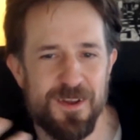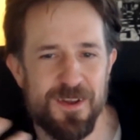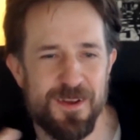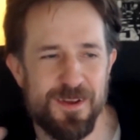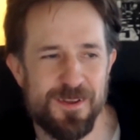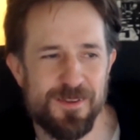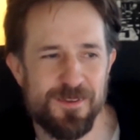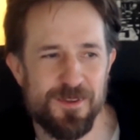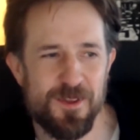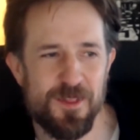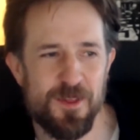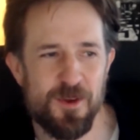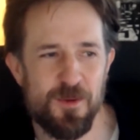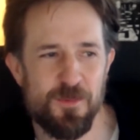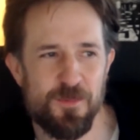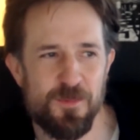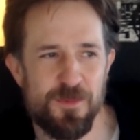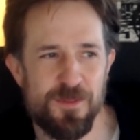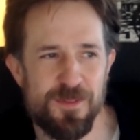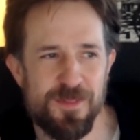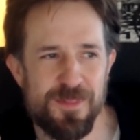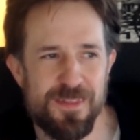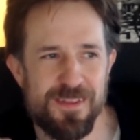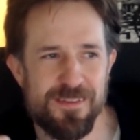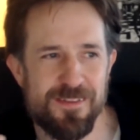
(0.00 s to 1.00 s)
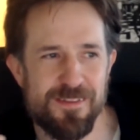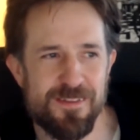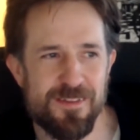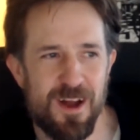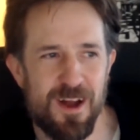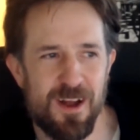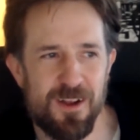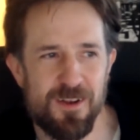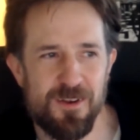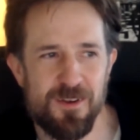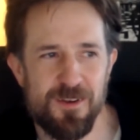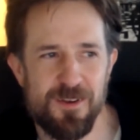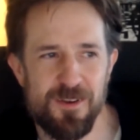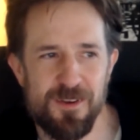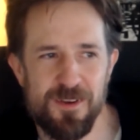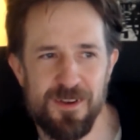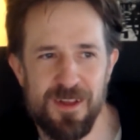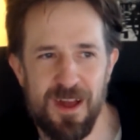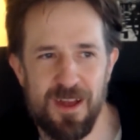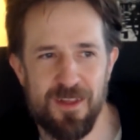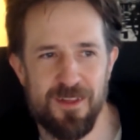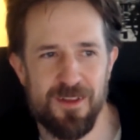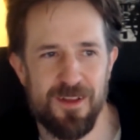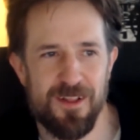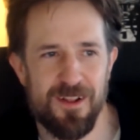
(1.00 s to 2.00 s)
so there's none
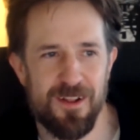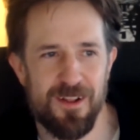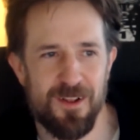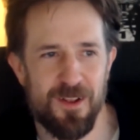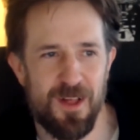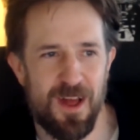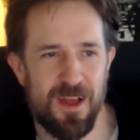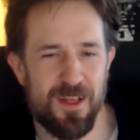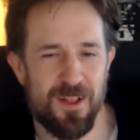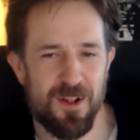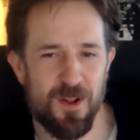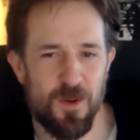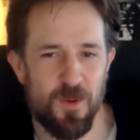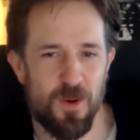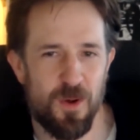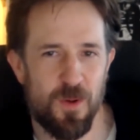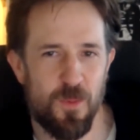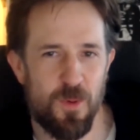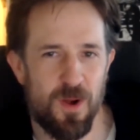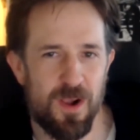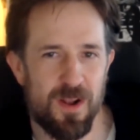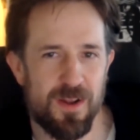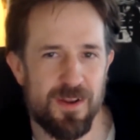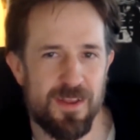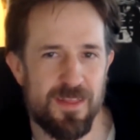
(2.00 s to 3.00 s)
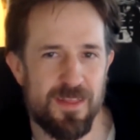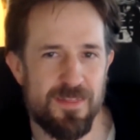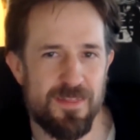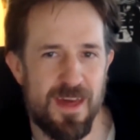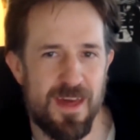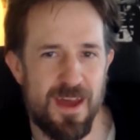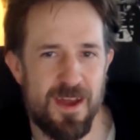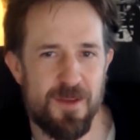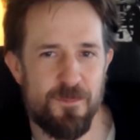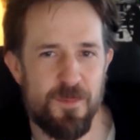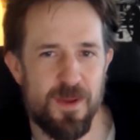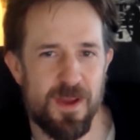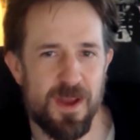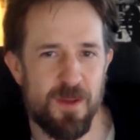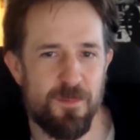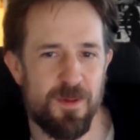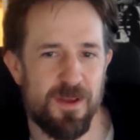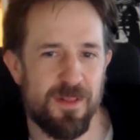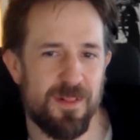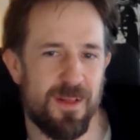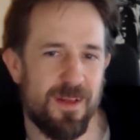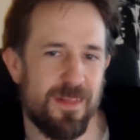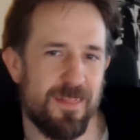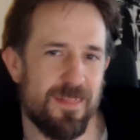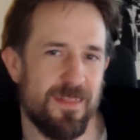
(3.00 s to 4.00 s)
like lower quality. They're
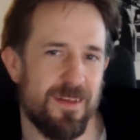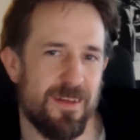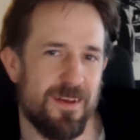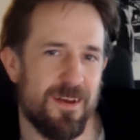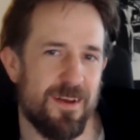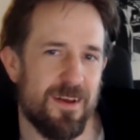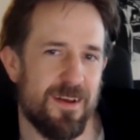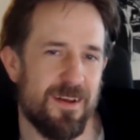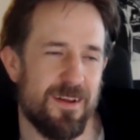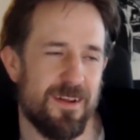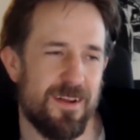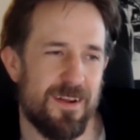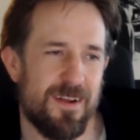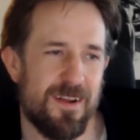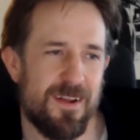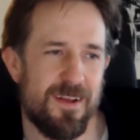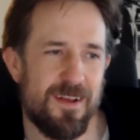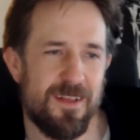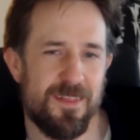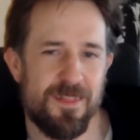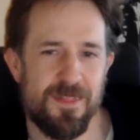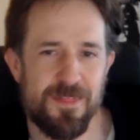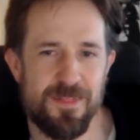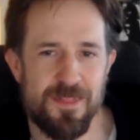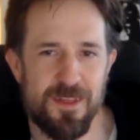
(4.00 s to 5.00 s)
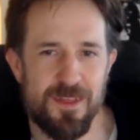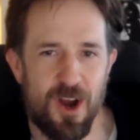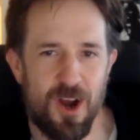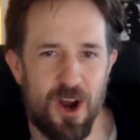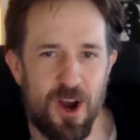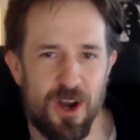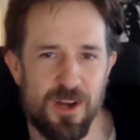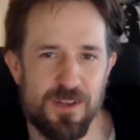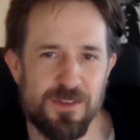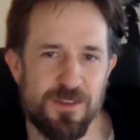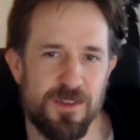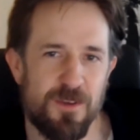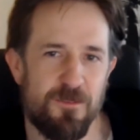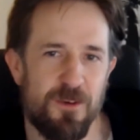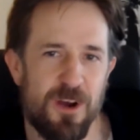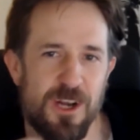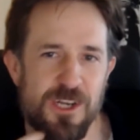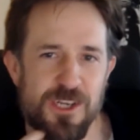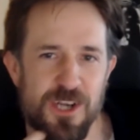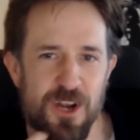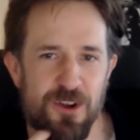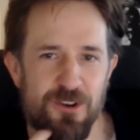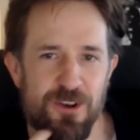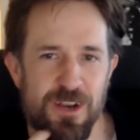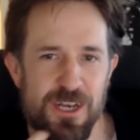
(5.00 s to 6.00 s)
becoming like the artist of our
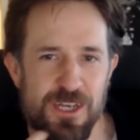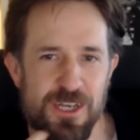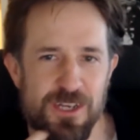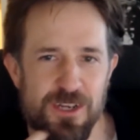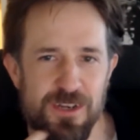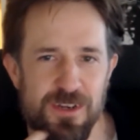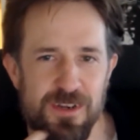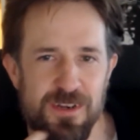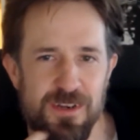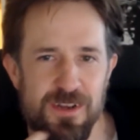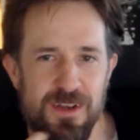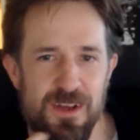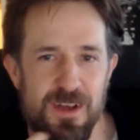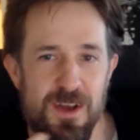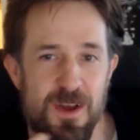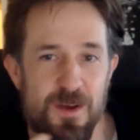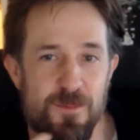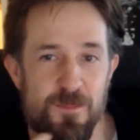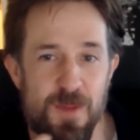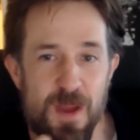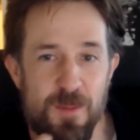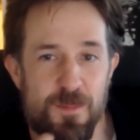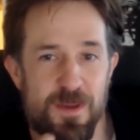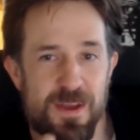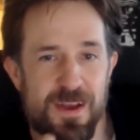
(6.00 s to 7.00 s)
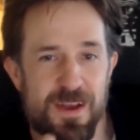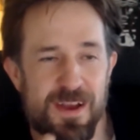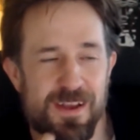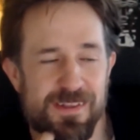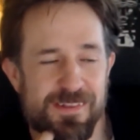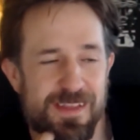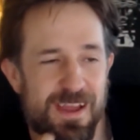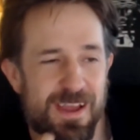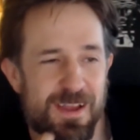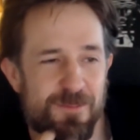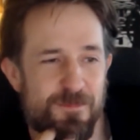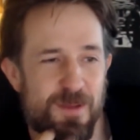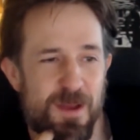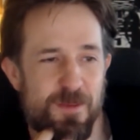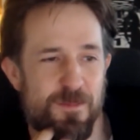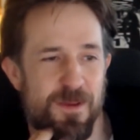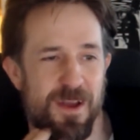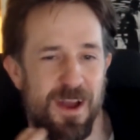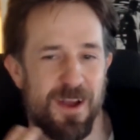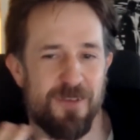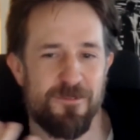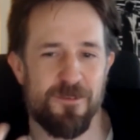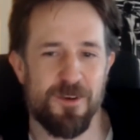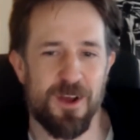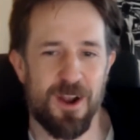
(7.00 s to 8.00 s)
generation. Maybe I've
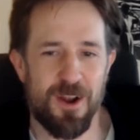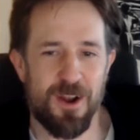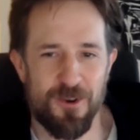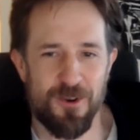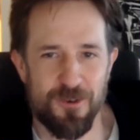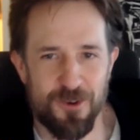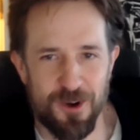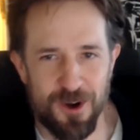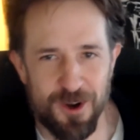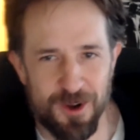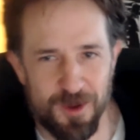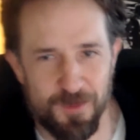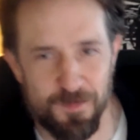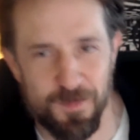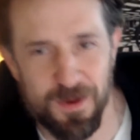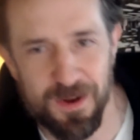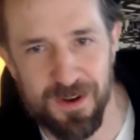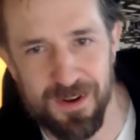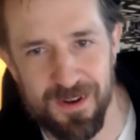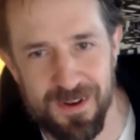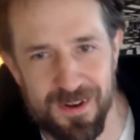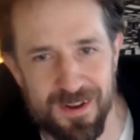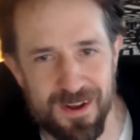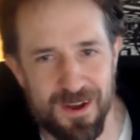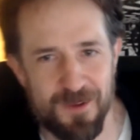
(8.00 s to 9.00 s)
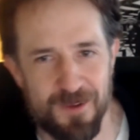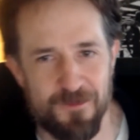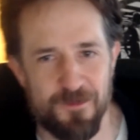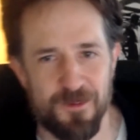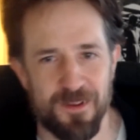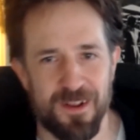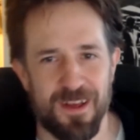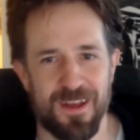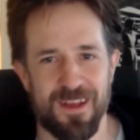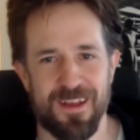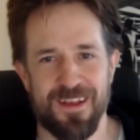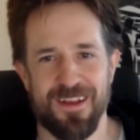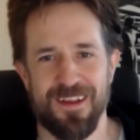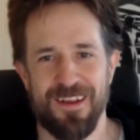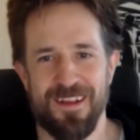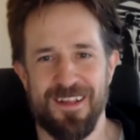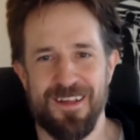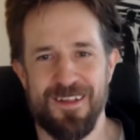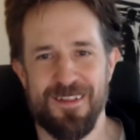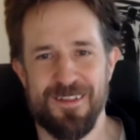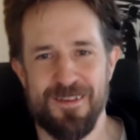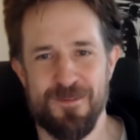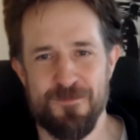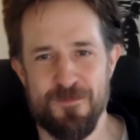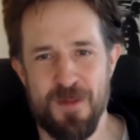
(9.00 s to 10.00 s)
got it wrong, but I feel like
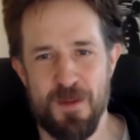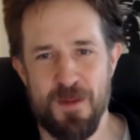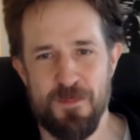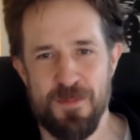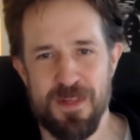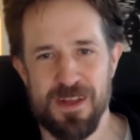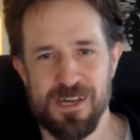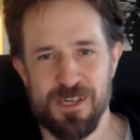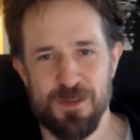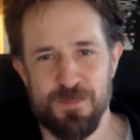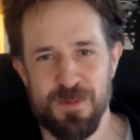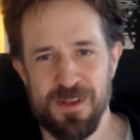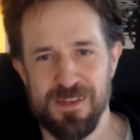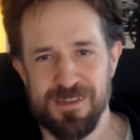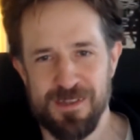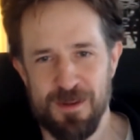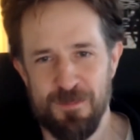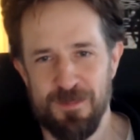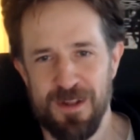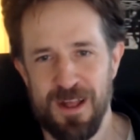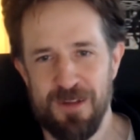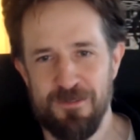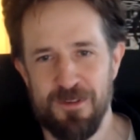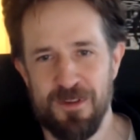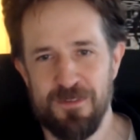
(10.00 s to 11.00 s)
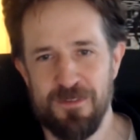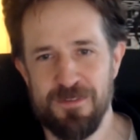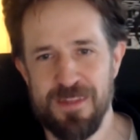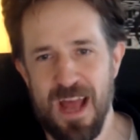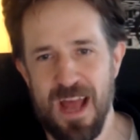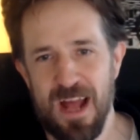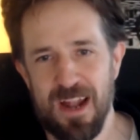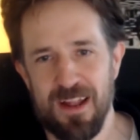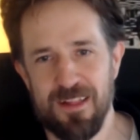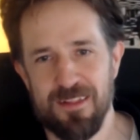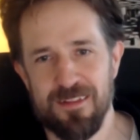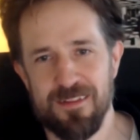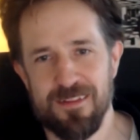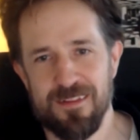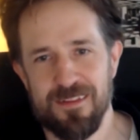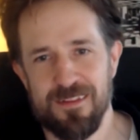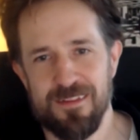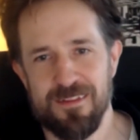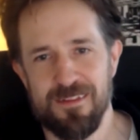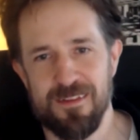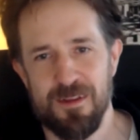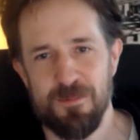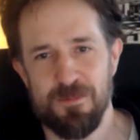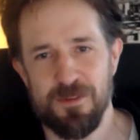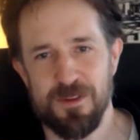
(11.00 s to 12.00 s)
maybe there should be some level of talent
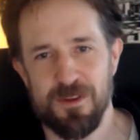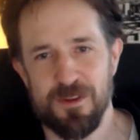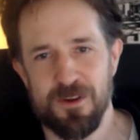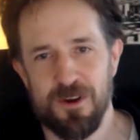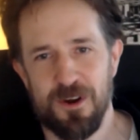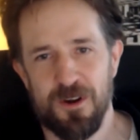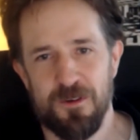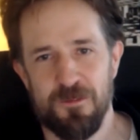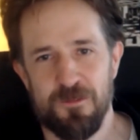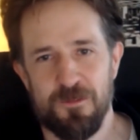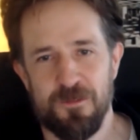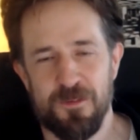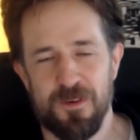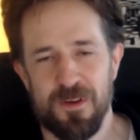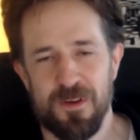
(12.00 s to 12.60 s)
and some sort of.